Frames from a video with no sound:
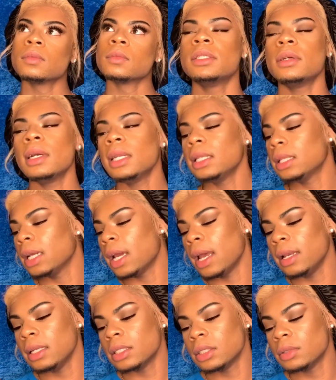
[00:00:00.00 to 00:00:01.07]
there anything I
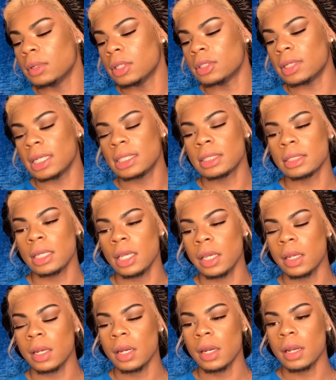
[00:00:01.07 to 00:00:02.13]
need to address
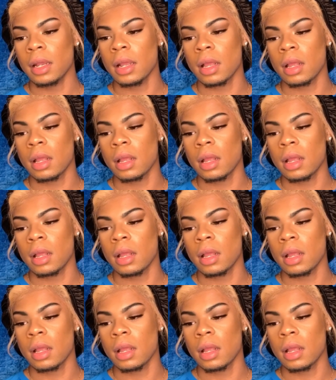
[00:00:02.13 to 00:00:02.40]
here?